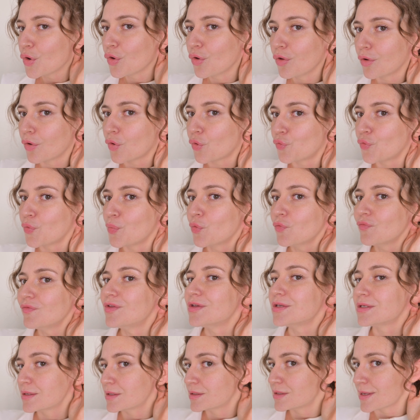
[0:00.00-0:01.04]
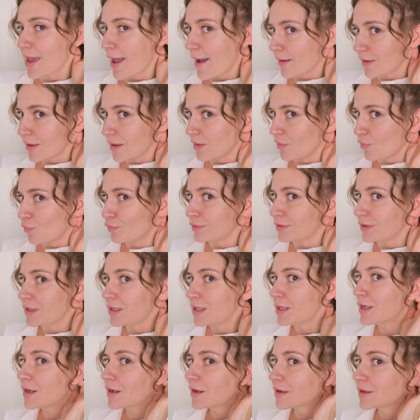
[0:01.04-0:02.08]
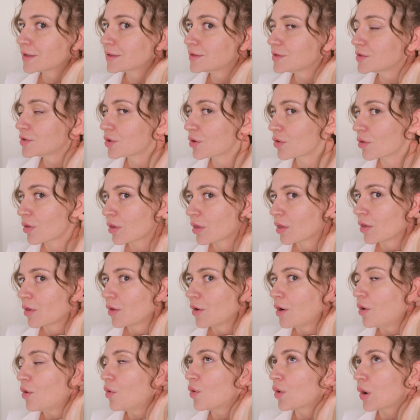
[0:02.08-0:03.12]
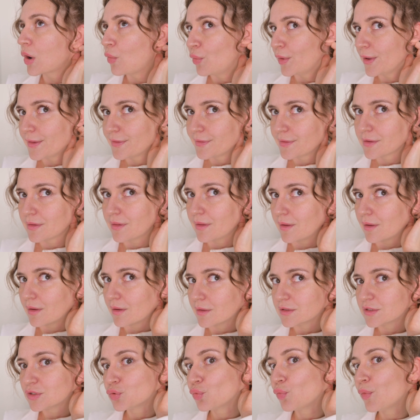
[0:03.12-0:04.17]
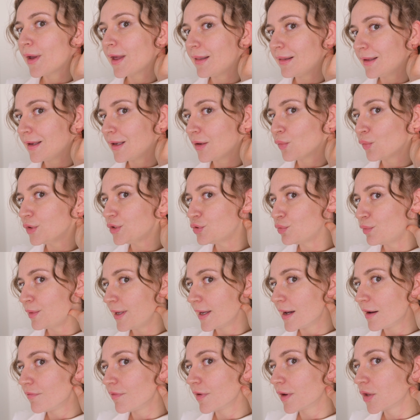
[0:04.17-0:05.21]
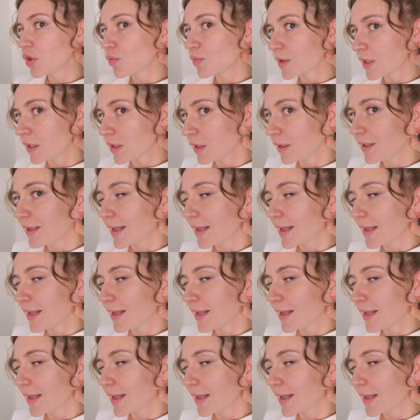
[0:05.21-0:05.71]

remove this sagging with years or with the swelling which we have accumulated